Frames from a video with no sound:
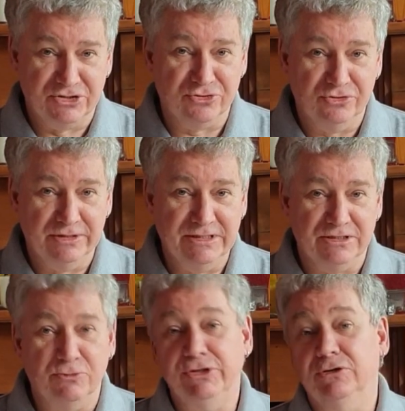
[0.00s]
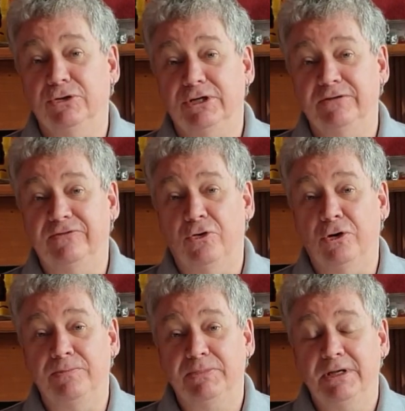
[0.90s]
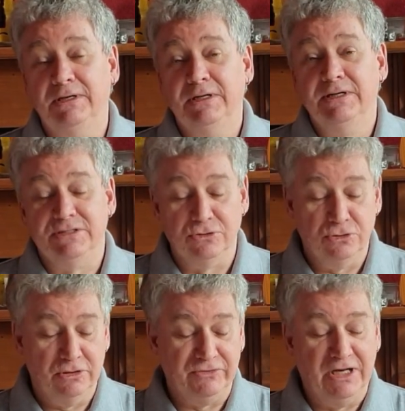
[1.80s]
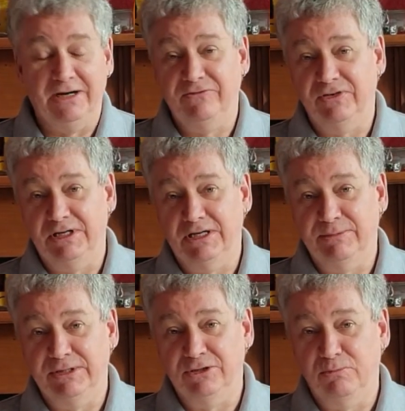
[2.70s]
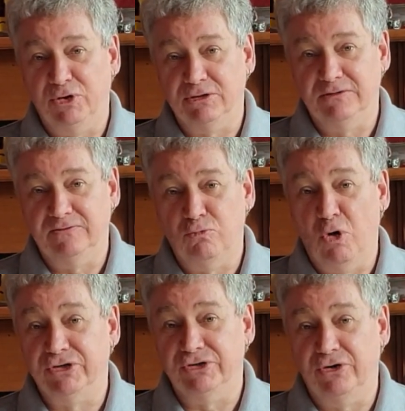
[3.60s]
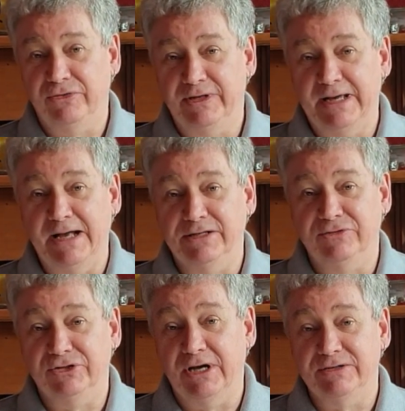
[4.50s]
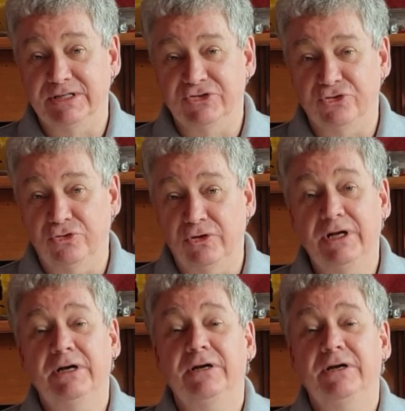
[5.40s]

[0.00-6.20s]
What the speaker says: tool into what you're looking for. So if you have a little bottle of water on the end of your dowsing tool,